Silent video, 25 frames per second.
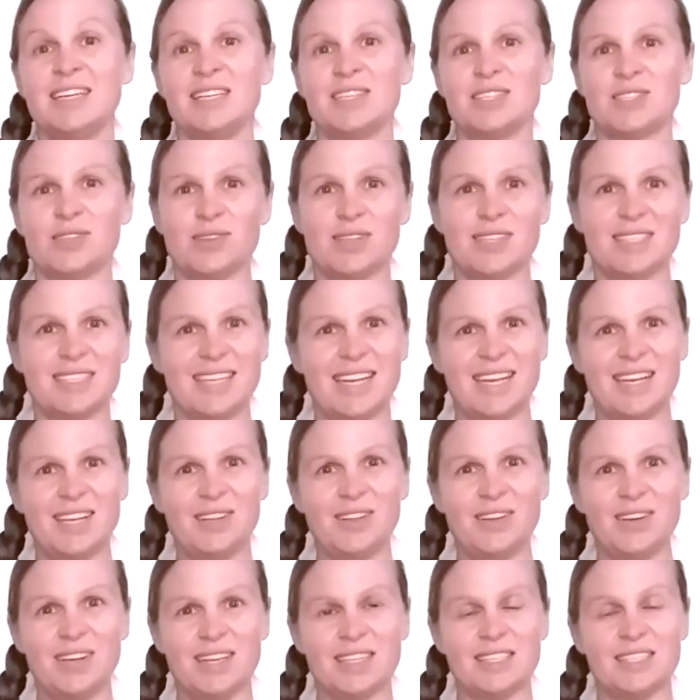So let's take a
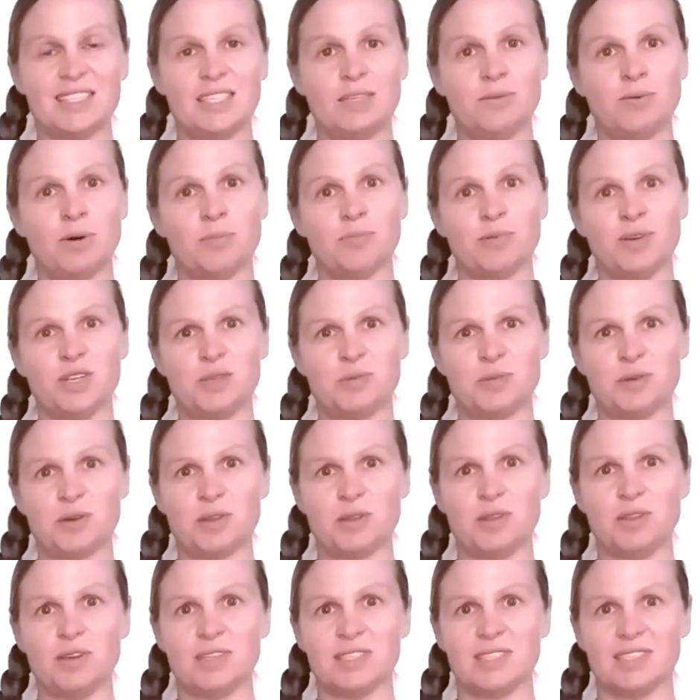look and see what breech
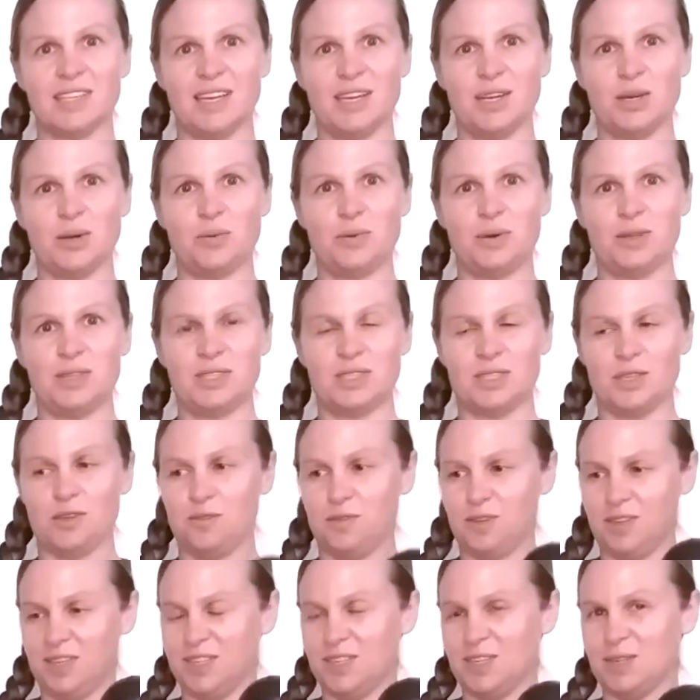birth looks like with
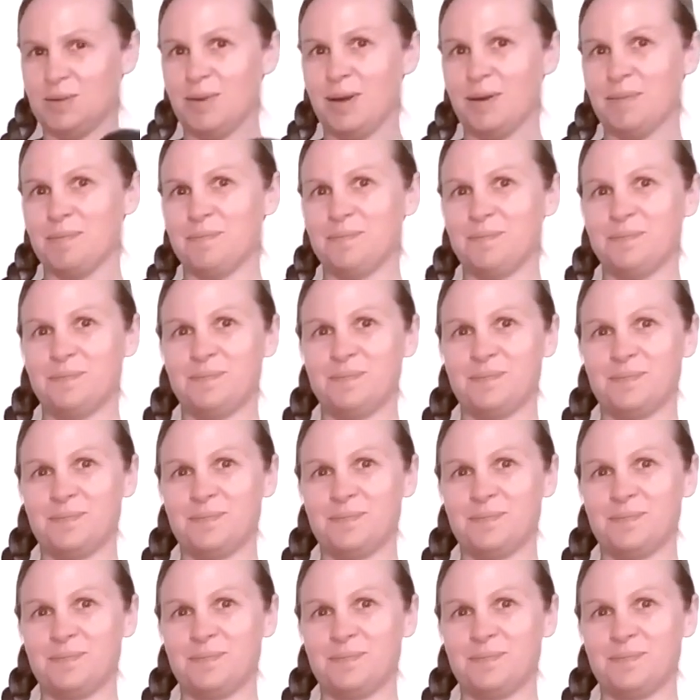Sophie and her mom.